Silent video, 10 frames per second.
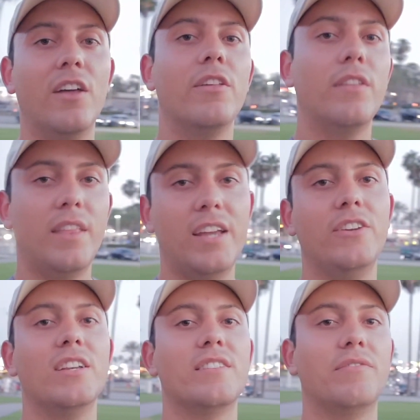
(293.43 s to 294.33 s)
Other than that,
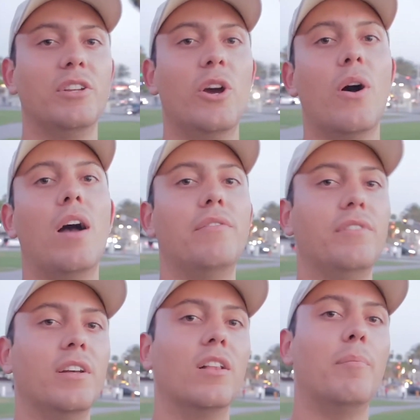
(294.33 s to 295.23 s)
you guys definitely know how I
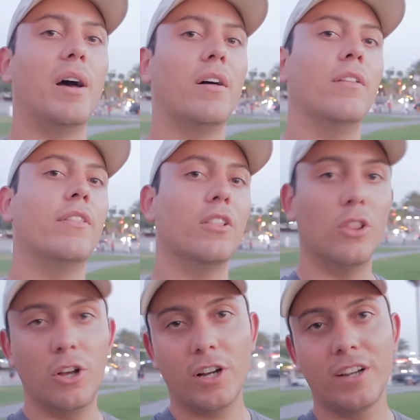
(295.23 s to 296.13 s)
feel about the
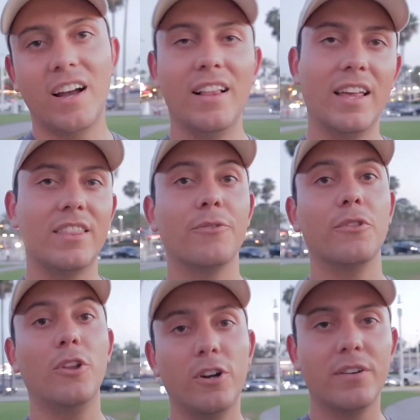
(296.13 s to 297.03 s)
look. I like the
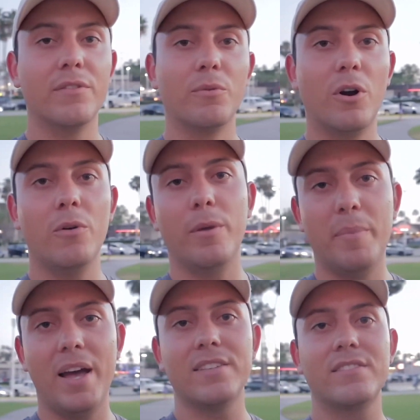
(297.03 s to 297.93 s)
look of the Rode the
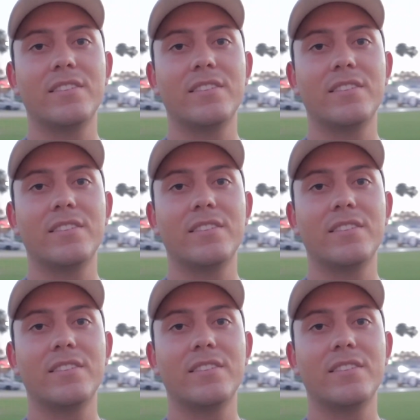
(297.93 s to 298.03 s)
best.